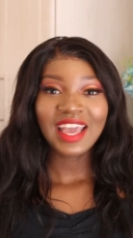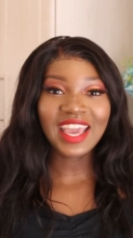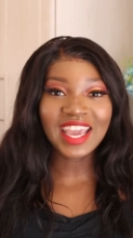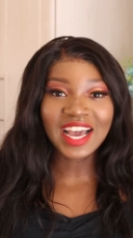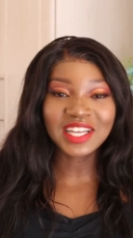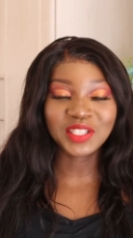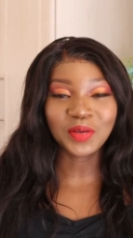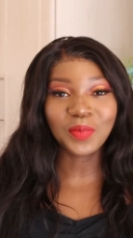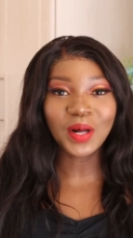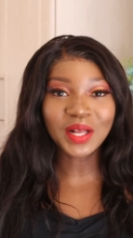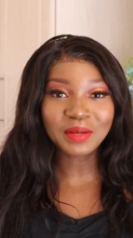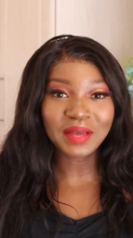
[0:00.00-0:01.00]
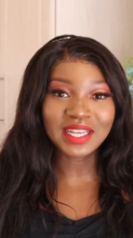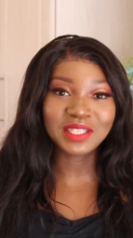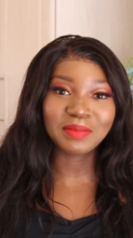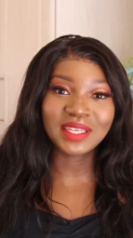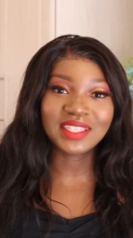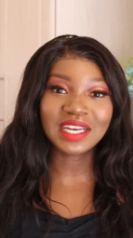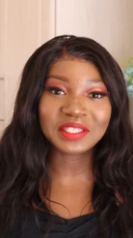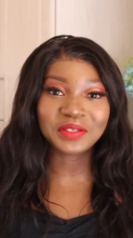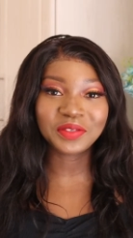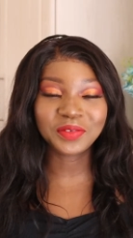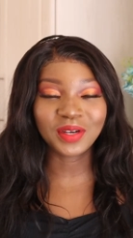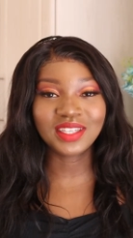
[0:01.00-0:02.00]
hey guys welcome back to my channel
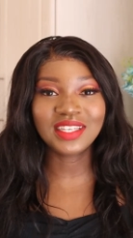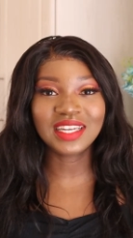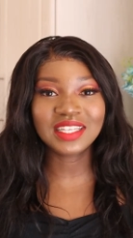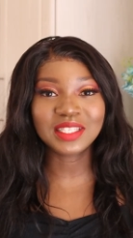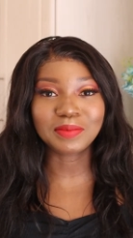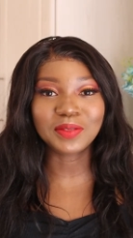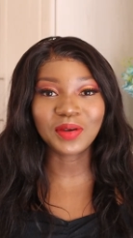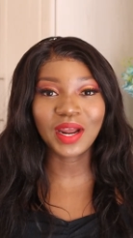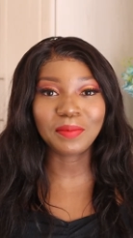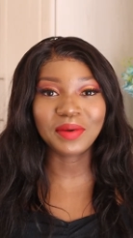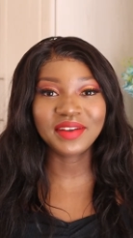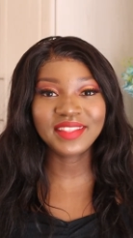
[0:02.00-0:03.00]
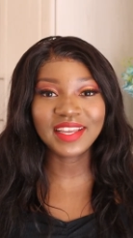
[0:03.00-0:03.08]
if you're a returning subscriber